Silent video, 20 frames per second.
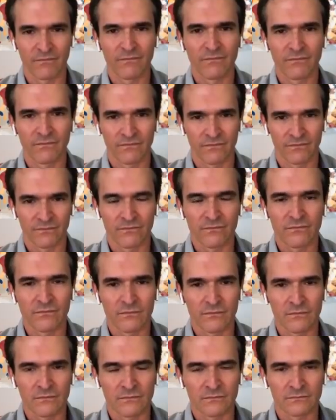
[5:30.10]

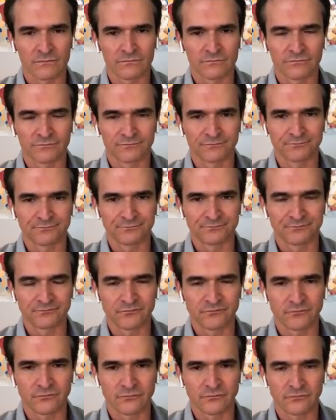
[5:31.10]

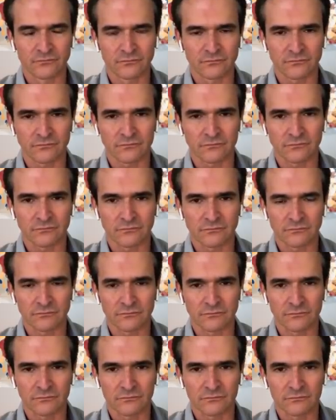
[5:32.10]

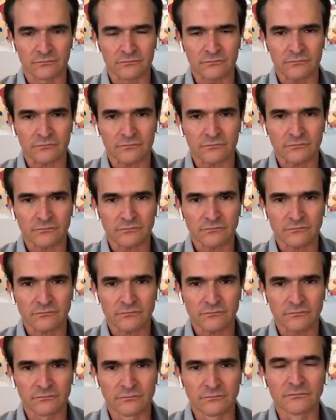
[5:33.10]

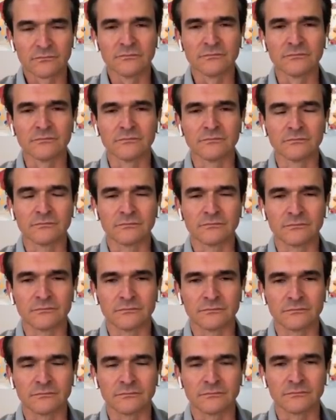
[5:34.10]

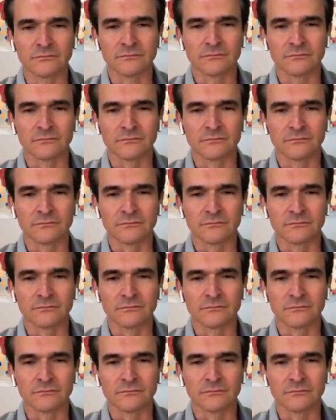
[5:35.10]
The person shown says nothing.